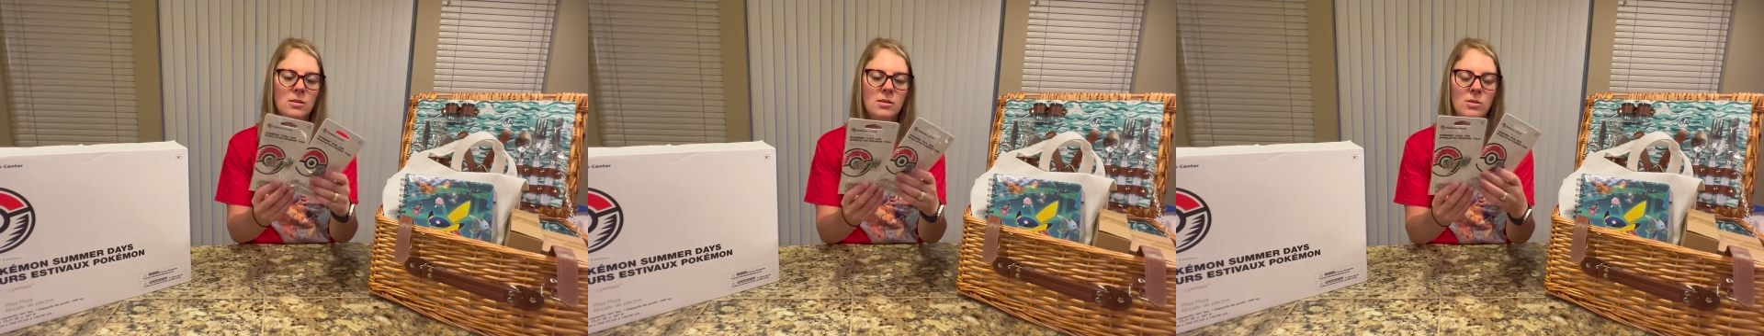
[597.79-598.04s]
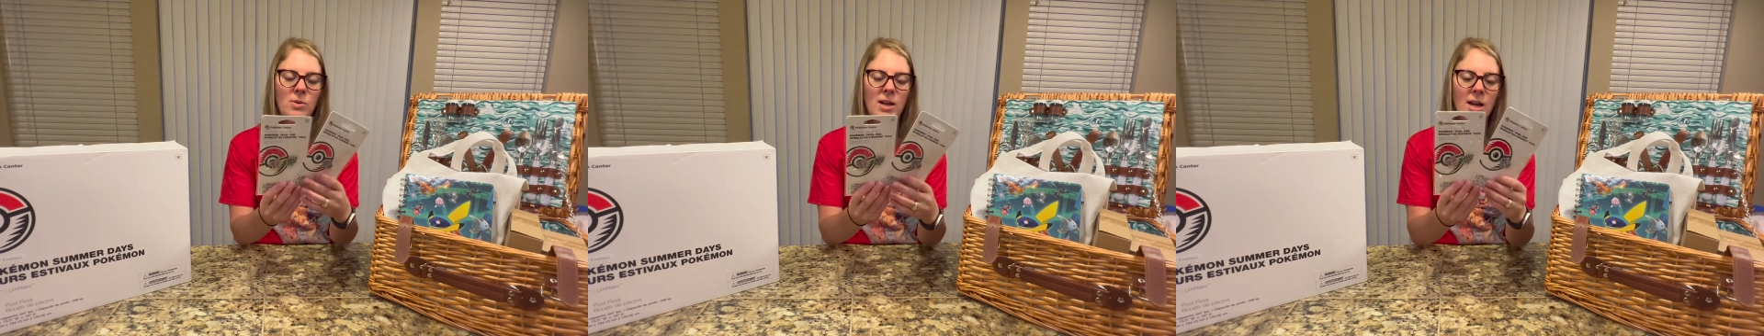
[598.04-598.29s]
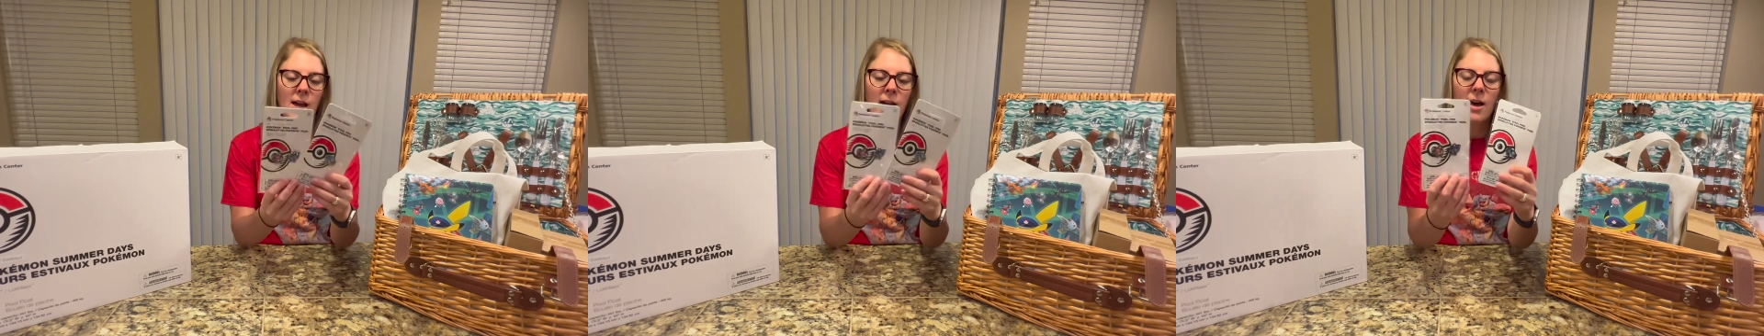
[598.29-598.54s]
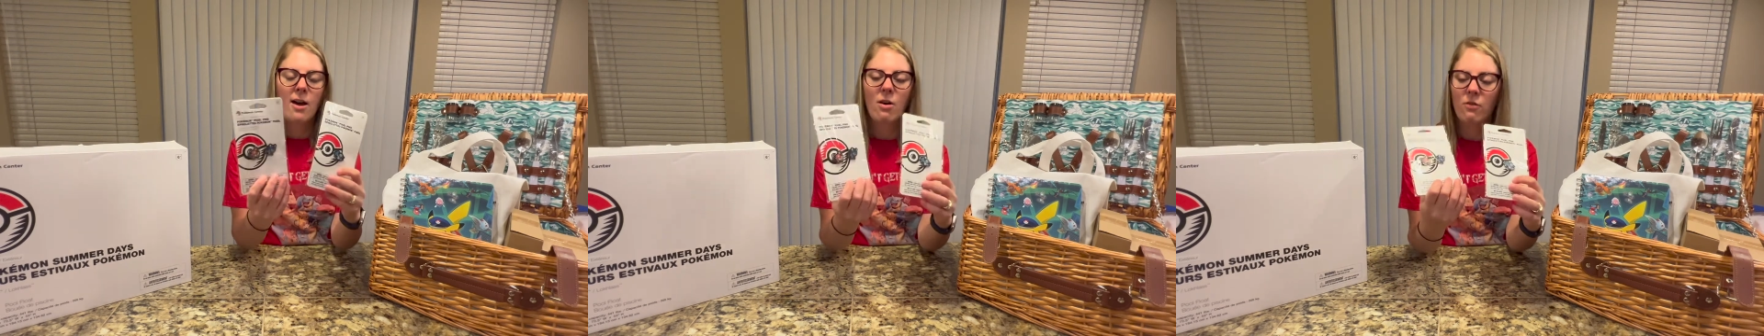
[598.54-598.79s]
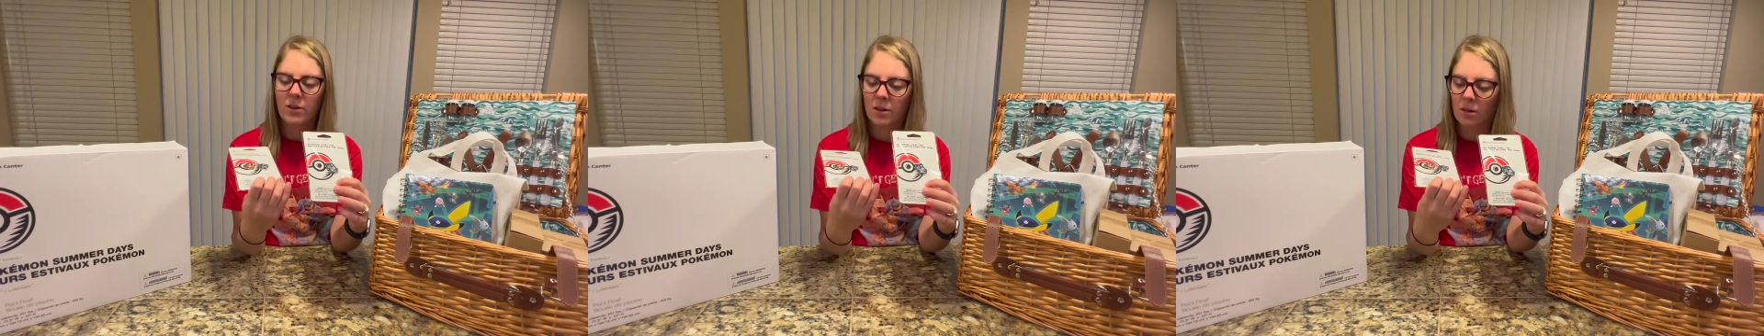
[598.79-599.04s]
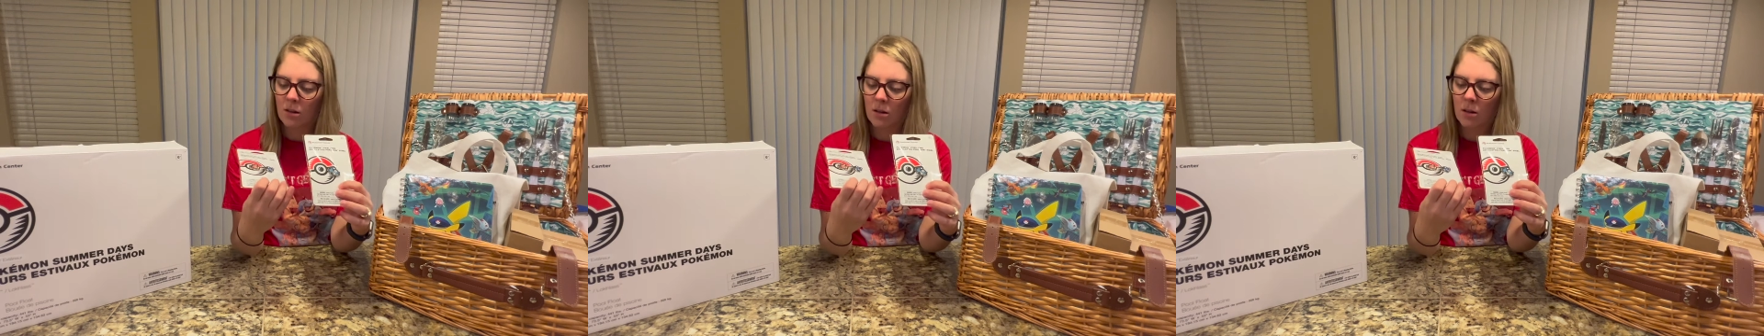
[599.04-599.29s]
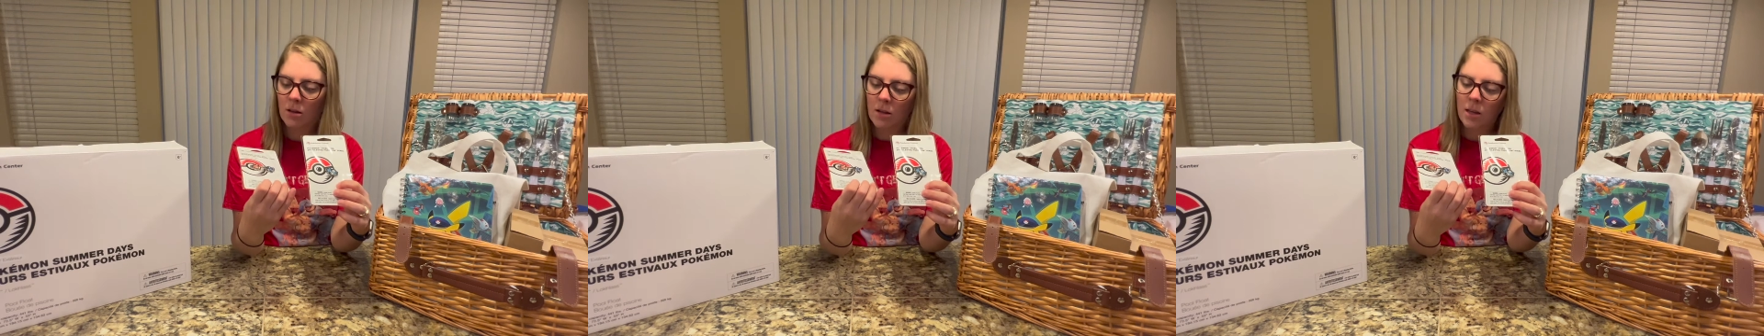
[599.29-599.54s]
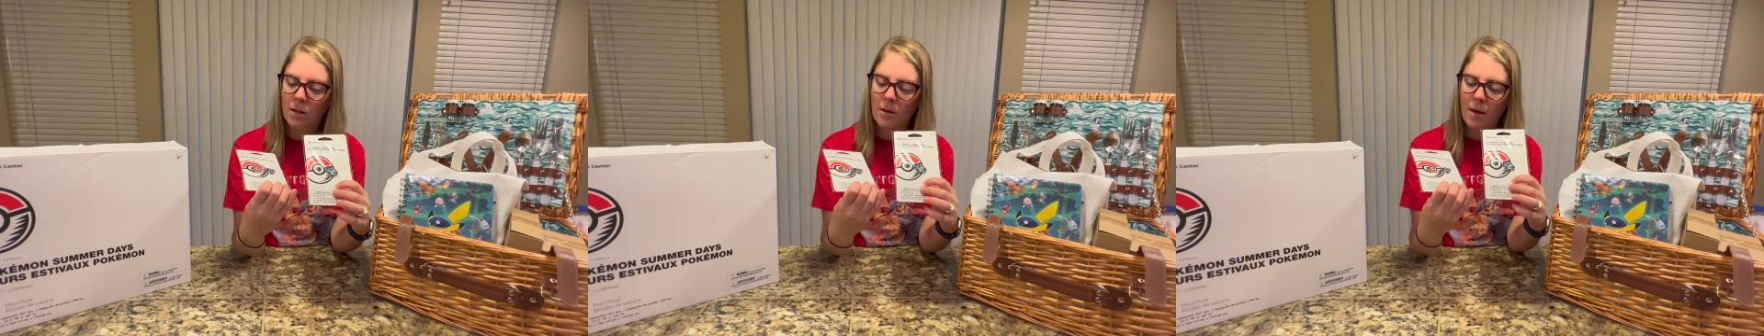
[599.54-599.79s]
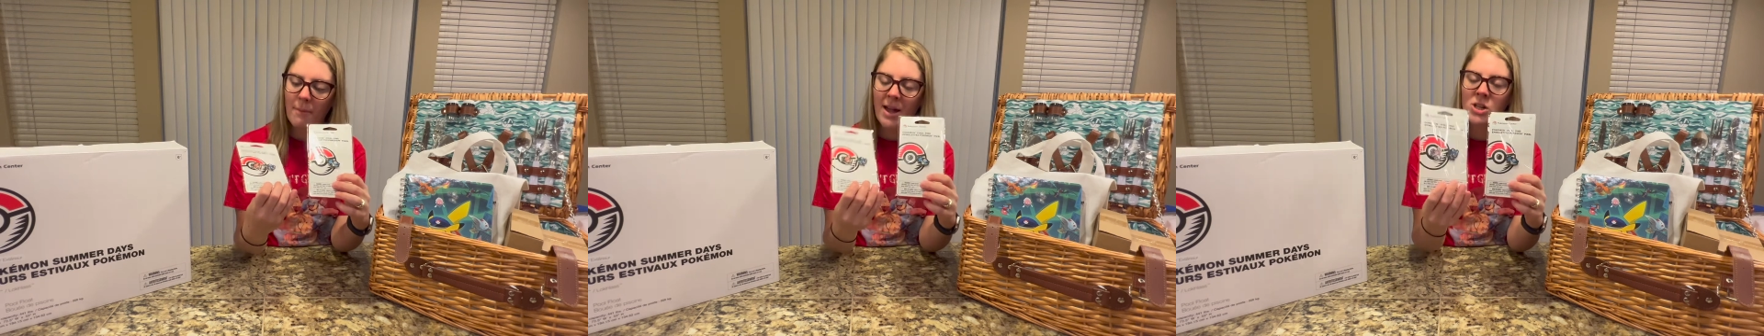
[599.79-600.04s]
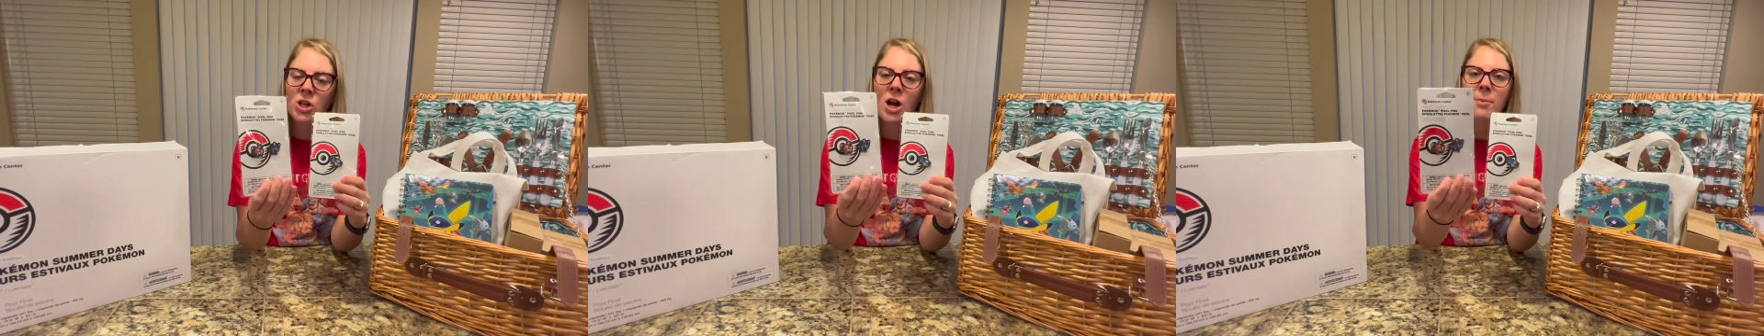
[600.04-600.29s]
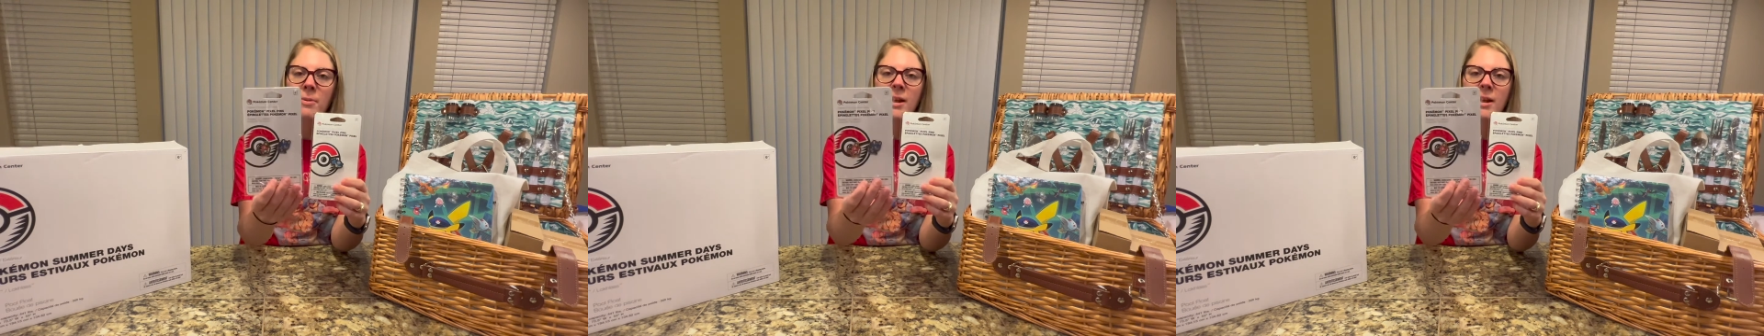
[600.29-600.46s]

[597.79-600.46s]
So we have Magikarp and